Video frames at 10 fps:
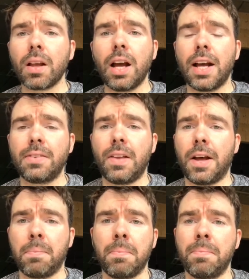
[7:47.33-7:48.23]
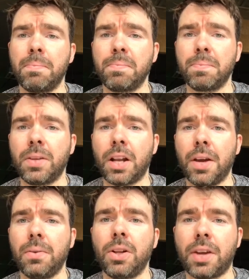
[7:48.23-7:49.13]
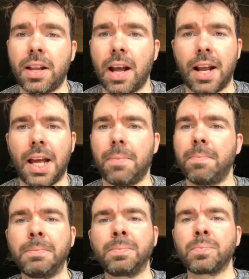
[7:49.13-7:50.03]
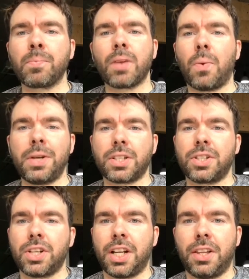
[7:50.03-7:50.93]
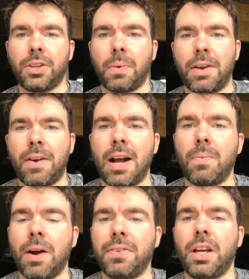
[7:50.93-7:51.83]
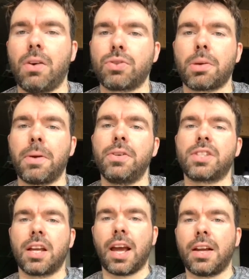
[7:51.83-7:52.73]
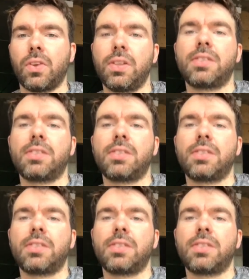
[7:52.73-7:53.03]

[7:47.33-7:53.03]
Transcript: And, um, you know, looking at it, I wish I'd done it the other way around, wearing the Ultra Boost and getting on the